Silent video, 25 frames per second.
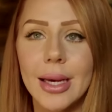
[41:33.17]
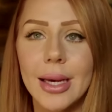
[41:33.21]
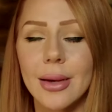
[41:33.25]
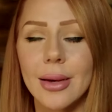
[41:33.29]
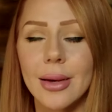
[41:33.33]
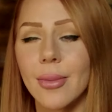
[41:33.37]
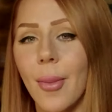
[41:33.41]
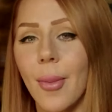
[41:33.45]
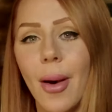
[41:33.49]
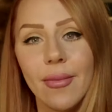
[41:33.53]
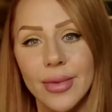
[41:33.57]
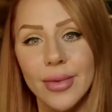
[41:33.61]

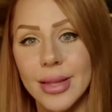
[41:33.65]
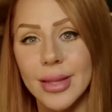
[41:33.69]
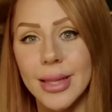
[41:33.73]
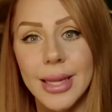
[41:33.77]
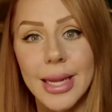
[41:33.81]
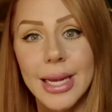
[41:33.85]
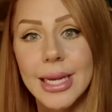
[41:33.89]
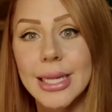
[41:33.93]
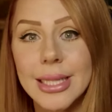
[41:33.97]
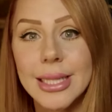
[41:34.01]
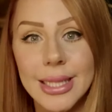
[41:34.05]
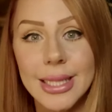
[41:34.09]

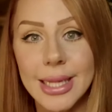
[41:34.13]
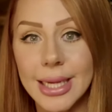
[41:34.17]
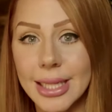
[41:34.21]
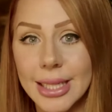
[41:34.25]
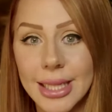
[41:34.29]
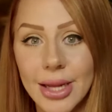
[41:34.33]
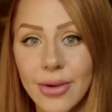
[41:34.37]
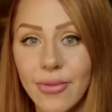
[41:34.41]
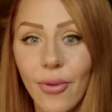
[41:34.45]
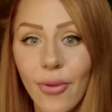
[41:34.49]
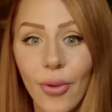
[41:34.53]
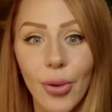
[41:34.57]
obviously
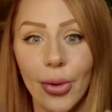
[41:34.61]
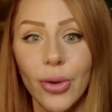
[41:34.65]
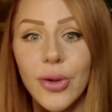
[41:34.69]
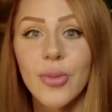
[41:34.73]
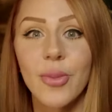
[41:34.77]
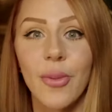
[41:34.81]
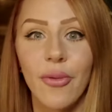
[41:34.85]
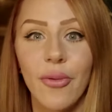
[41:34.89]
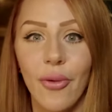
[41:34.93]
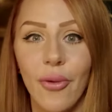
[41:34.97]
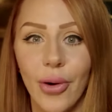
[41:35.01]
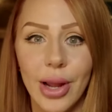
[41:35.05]

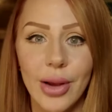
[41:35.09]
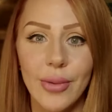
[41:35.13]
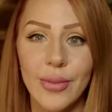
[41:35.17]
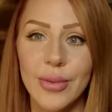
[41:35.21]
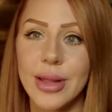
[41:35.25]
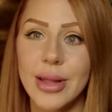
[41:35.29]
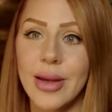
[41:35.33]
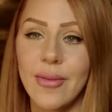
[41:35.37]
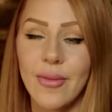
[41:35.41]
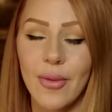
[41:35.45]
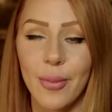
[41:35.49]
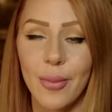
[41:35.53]
N64s before he
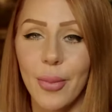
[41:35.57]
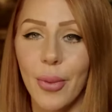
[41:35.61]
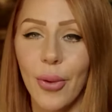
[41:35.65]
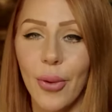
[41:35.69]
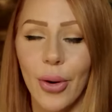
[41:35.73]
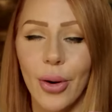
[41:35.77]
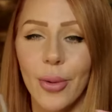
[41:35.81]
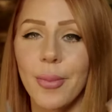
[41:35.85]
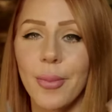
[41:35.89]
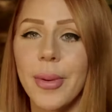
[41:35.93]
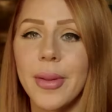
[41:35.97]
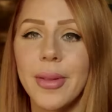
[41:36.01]
was even
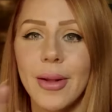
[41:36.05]
born.